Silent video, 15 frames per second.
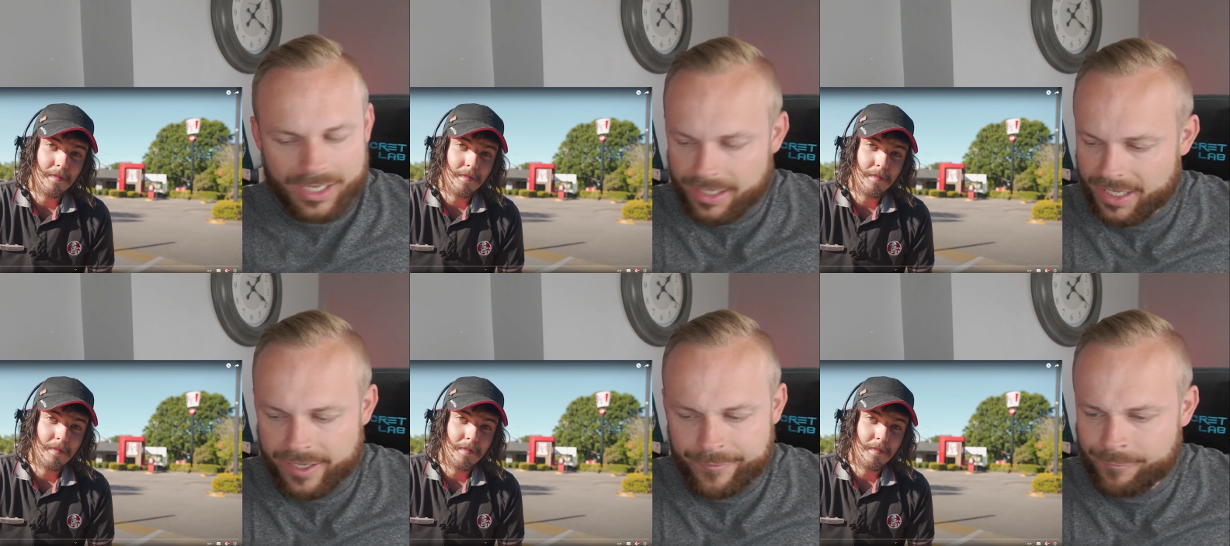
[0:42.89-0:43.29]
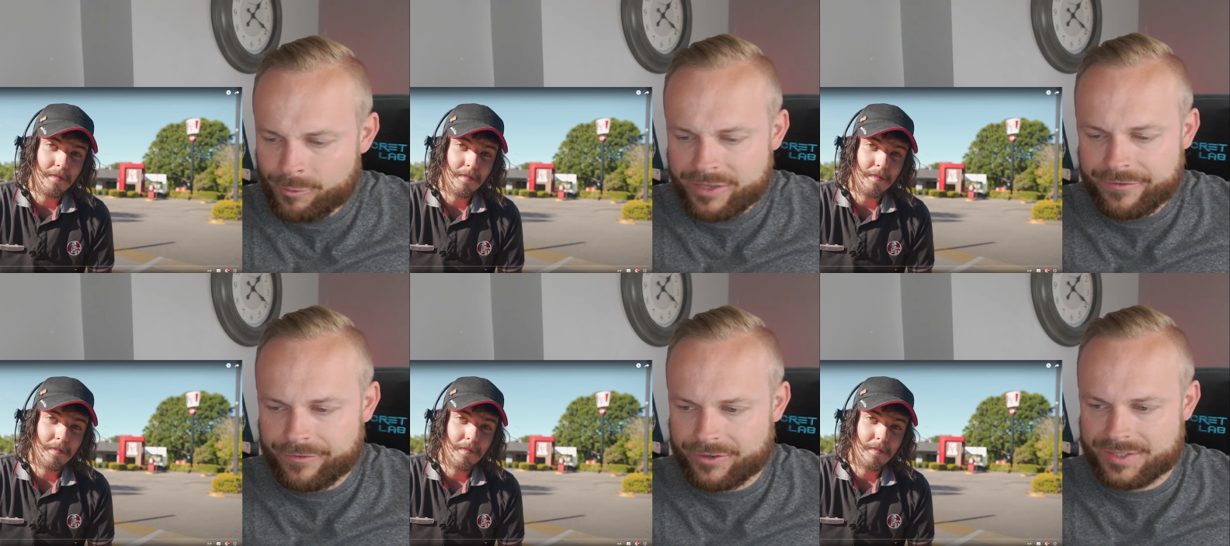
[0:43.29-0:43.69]
Speaker 1: if we,
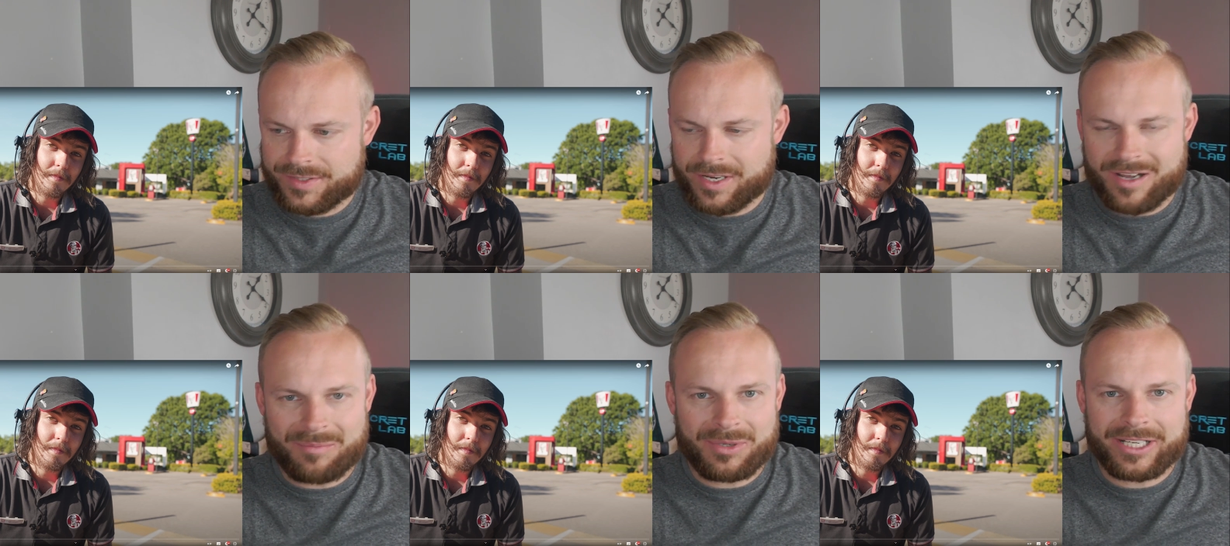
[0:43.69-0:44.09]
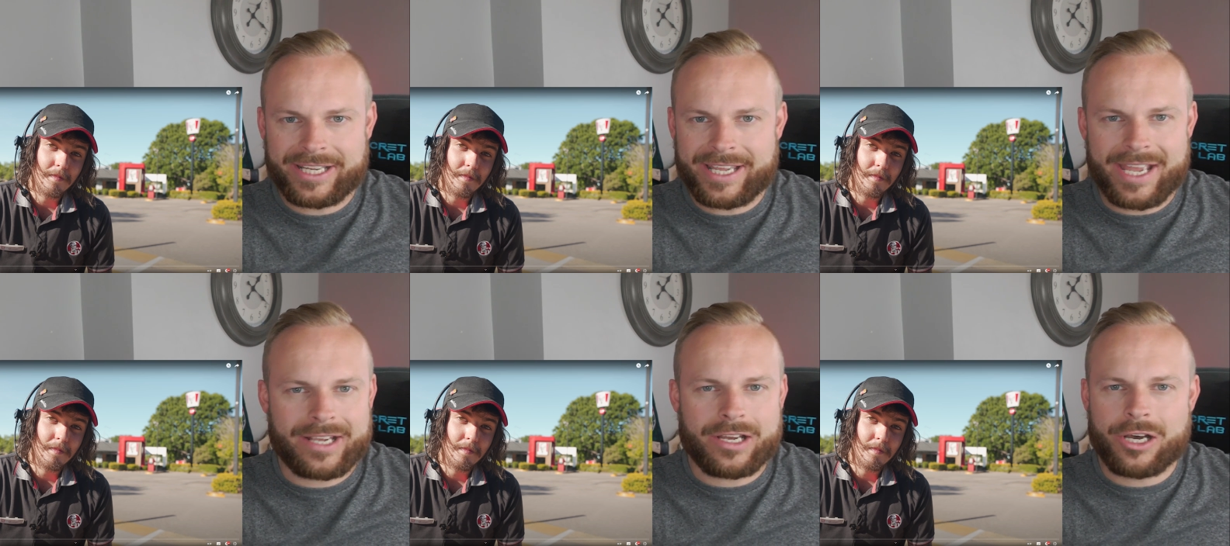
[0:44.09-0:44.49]
for example, are
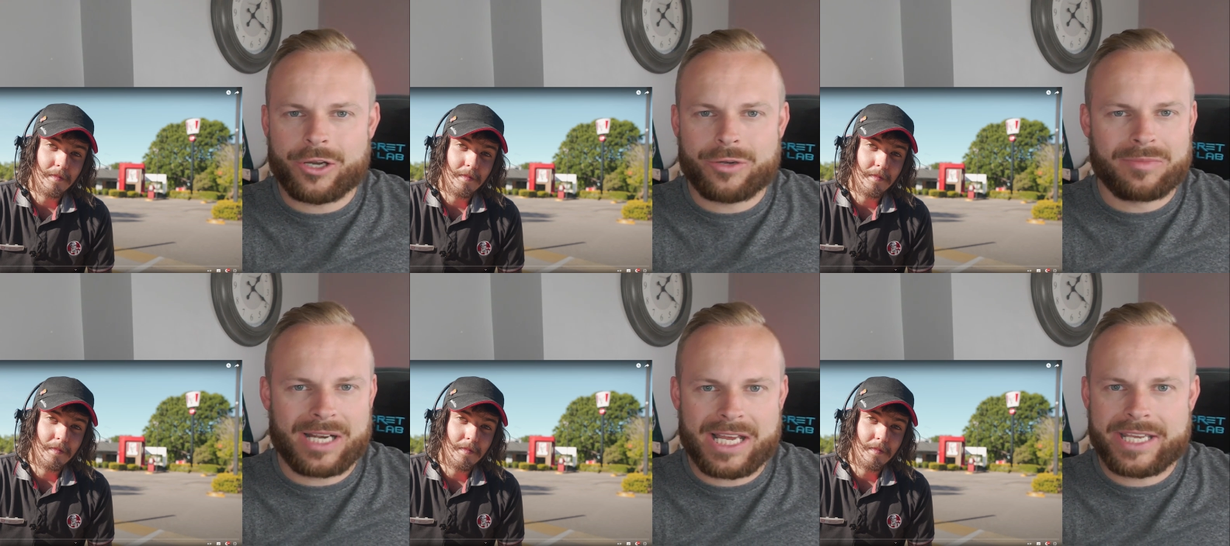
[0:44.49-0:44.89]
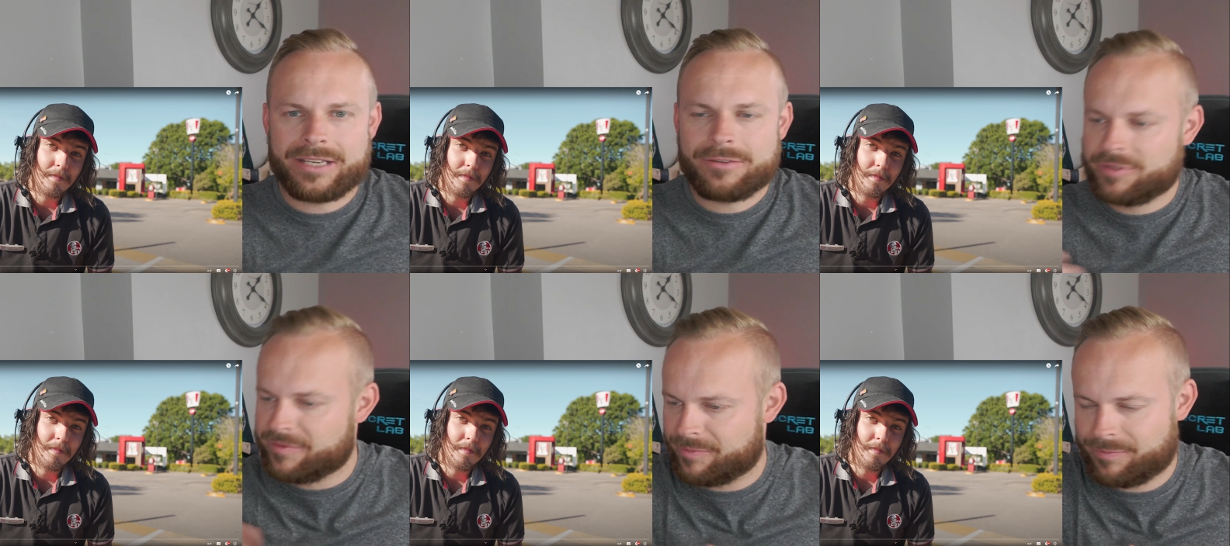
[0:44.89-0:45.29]
getting home late,
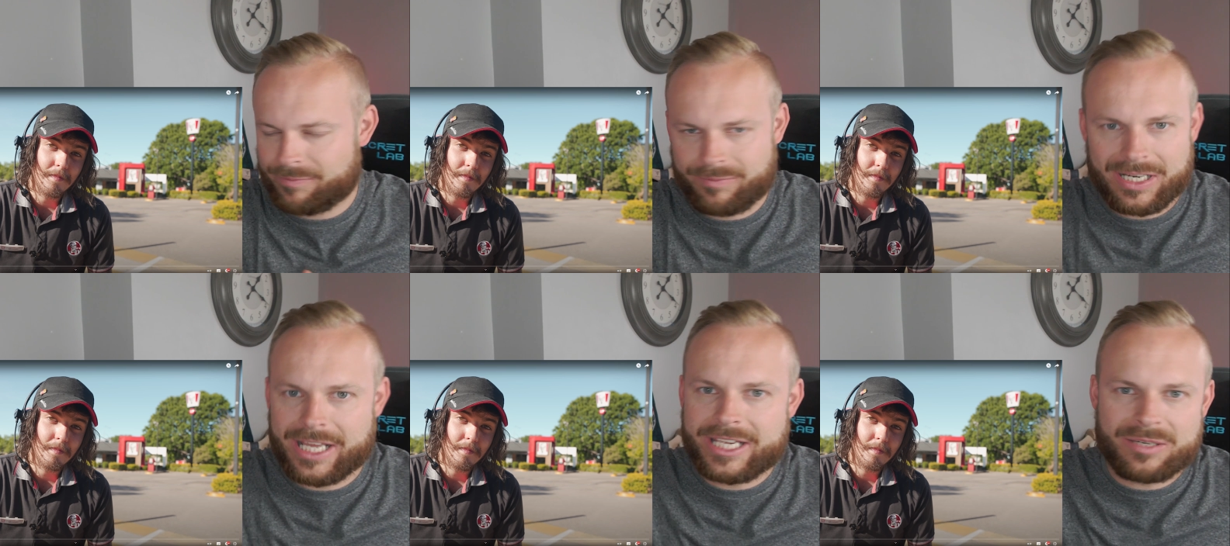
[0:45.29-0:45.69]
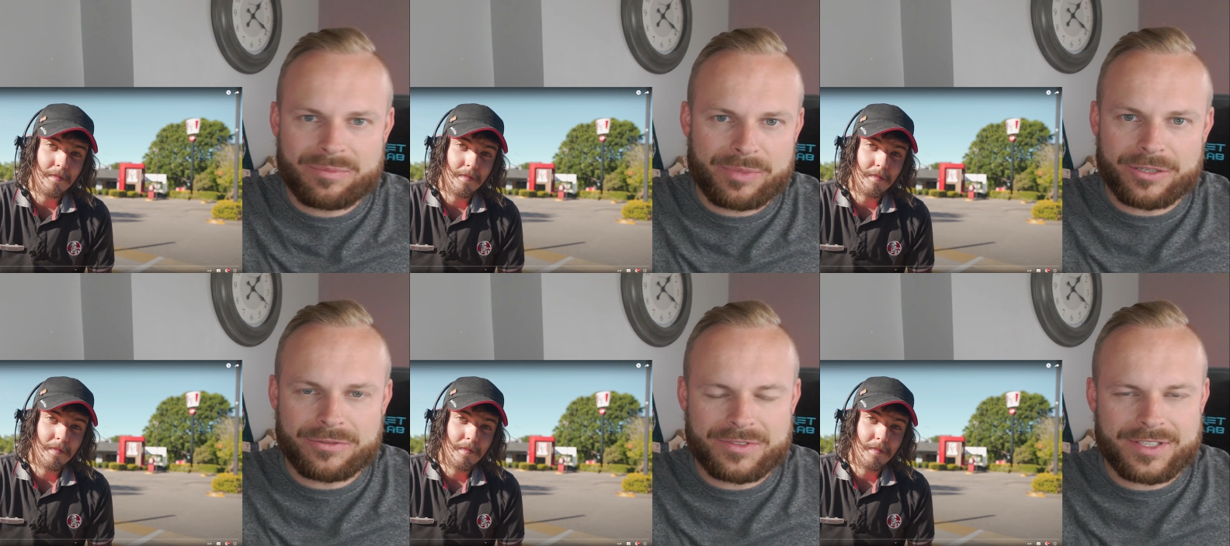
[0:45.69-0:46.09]
we've played
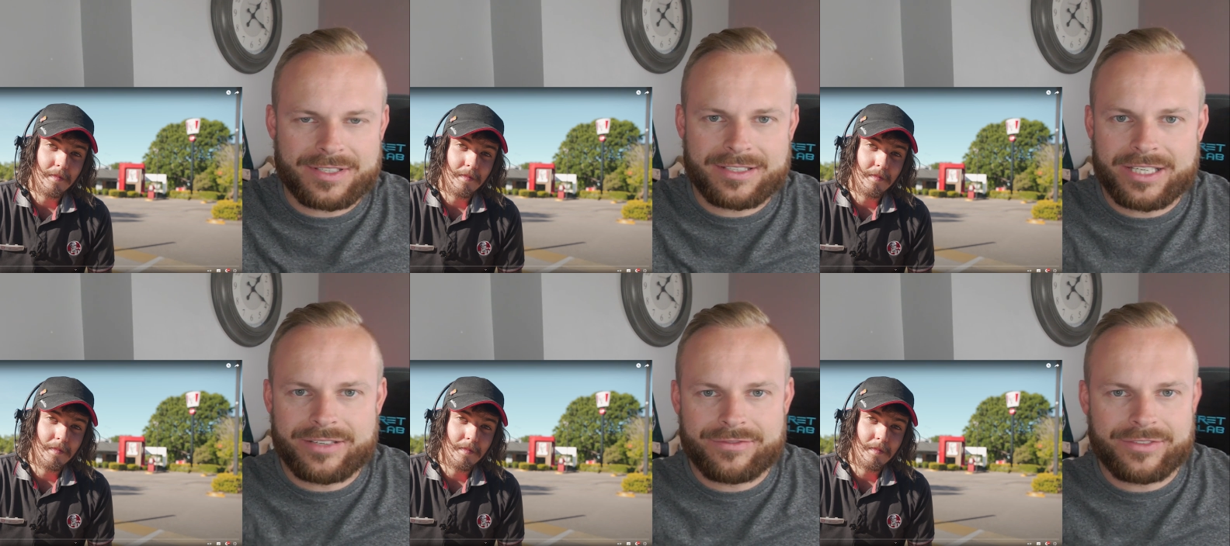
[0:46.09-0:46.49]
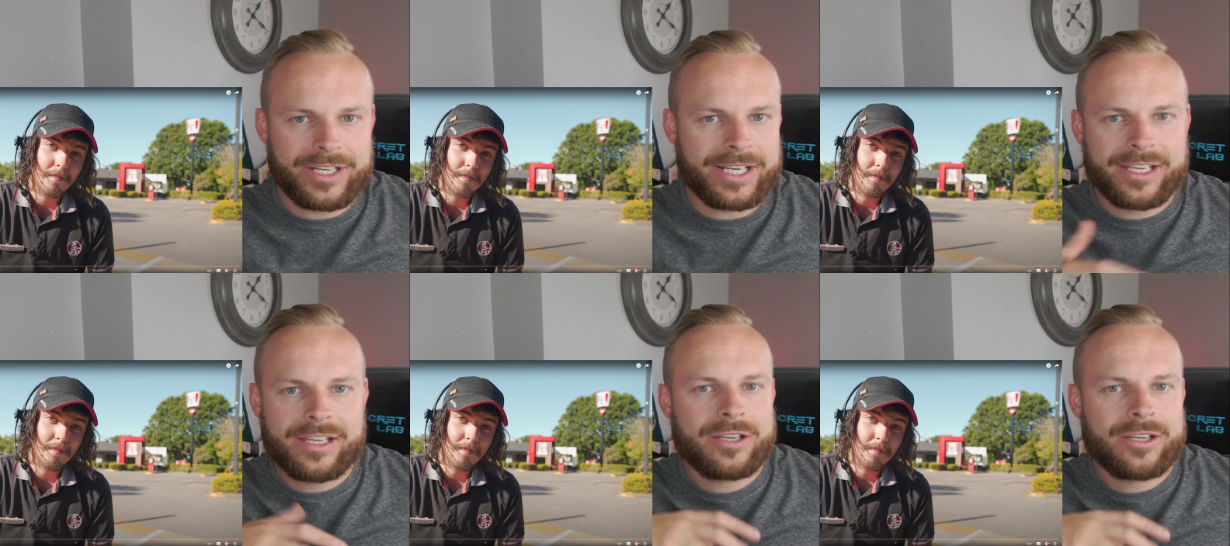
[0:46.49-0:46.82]
bowls in the evening,